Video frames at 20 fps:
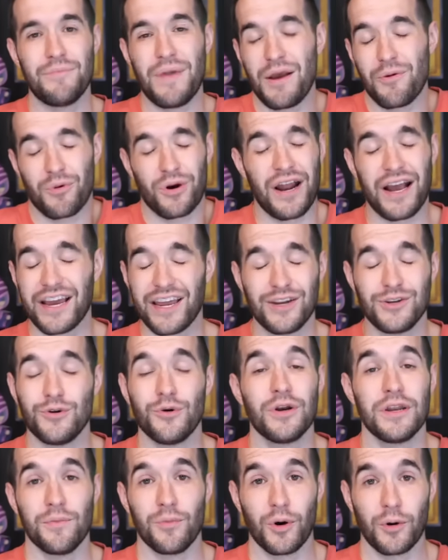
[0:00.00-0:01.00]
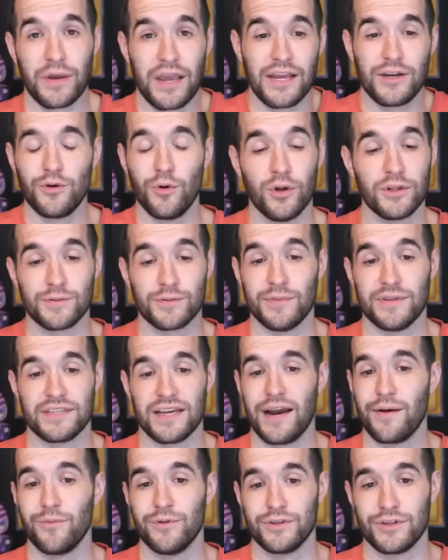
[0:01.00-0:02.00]
We're not going to do it anymore. We can't do Ultimate
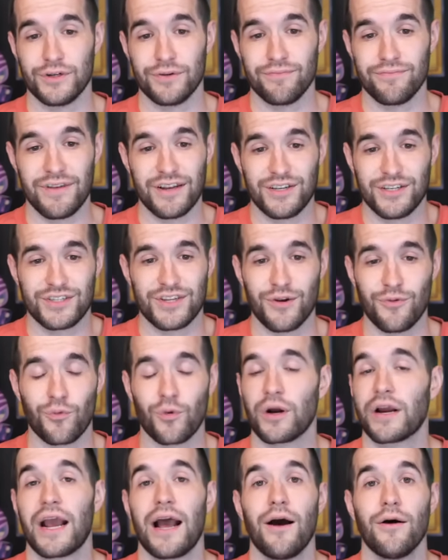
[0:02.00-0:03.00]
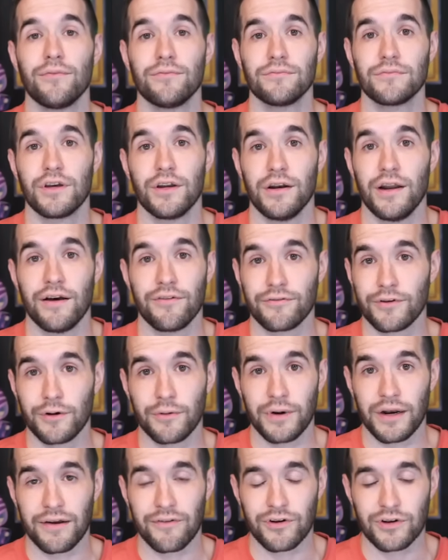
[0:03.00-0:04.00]
Time Wizard. It just didn't work out good enough or
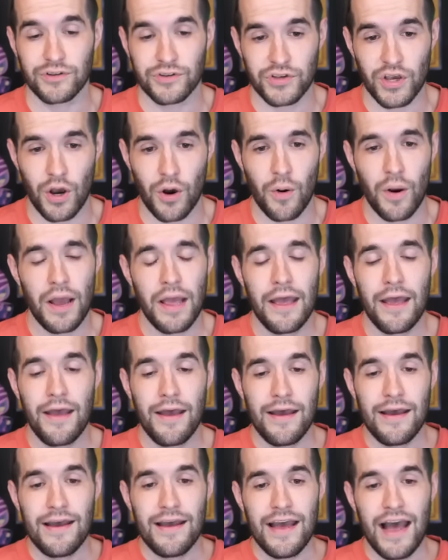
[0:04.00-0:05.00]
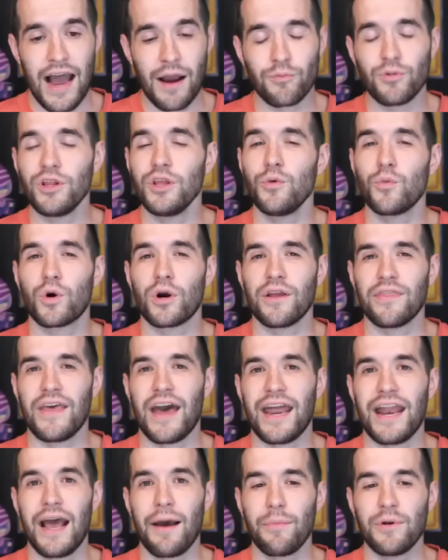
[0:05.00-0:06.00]
whatever. So I'm really worried
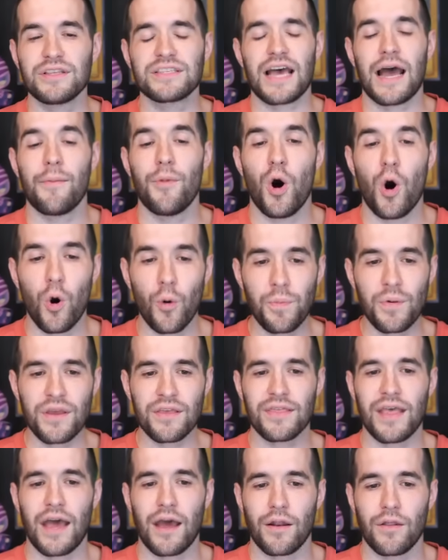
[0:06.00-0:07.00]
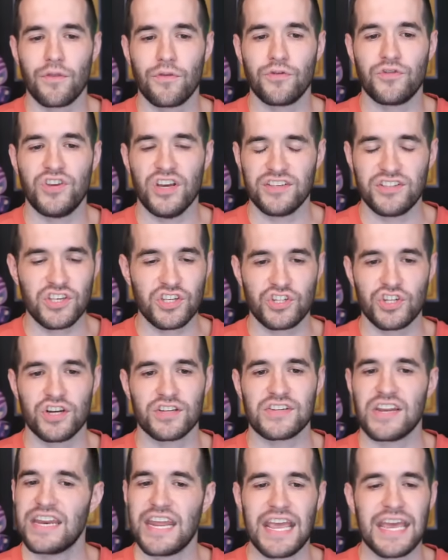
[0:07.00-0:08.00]
that happens. I'm hoping that this is
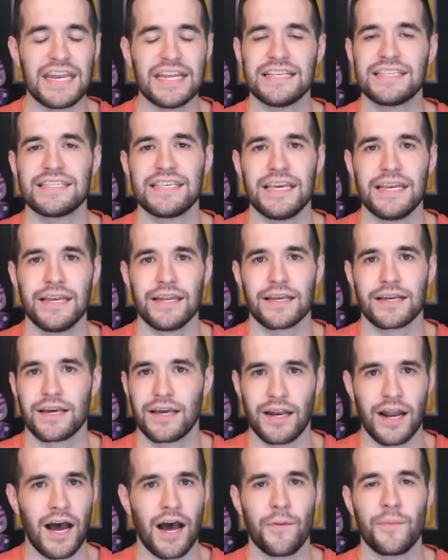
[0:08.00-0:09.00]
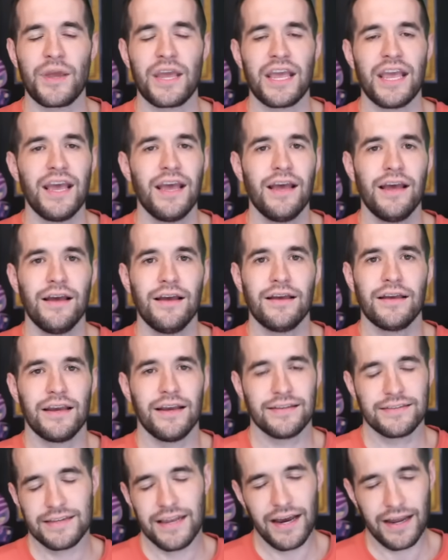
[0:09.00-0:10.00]
just an innocent Konami.
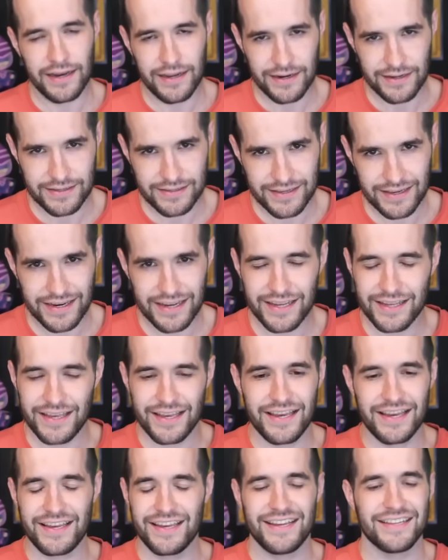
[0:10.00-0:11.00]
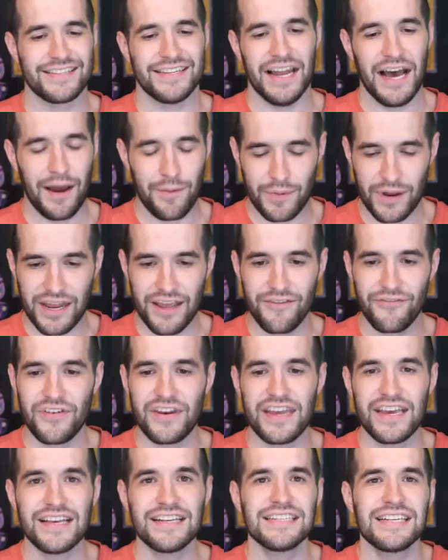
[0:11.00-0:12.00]
It's not innocent. It's not. But if it
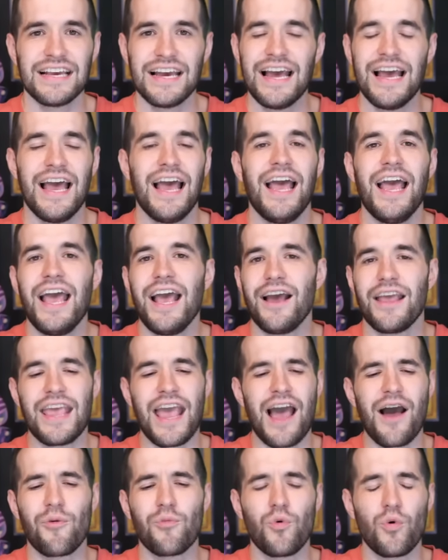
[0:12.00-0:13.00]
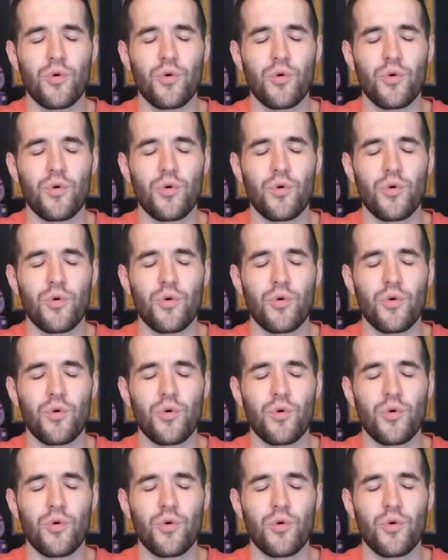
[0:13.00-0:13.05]
is, yeah,